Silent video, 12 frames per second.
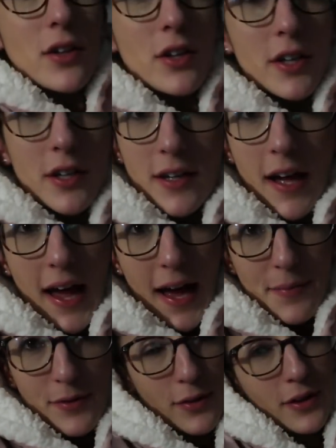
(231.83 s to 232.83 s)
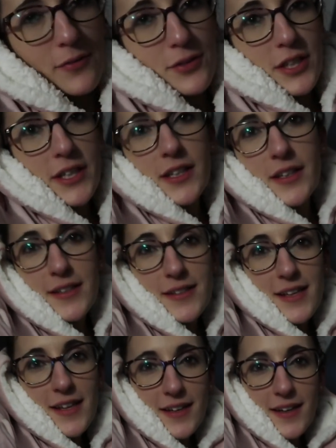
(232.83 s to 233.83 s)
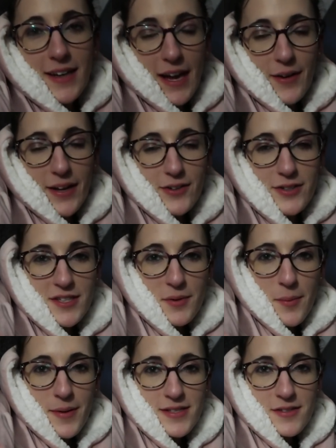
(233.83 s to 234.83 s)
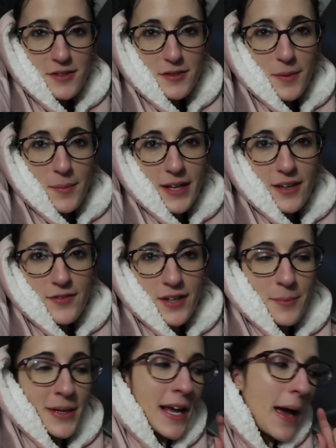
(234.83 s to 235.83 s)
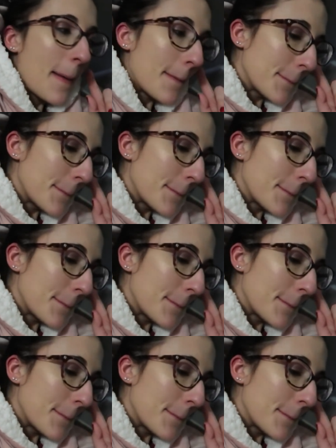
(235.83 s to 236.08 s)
look absolutely ridiculous, and now I understand why my sister's been making fun of me,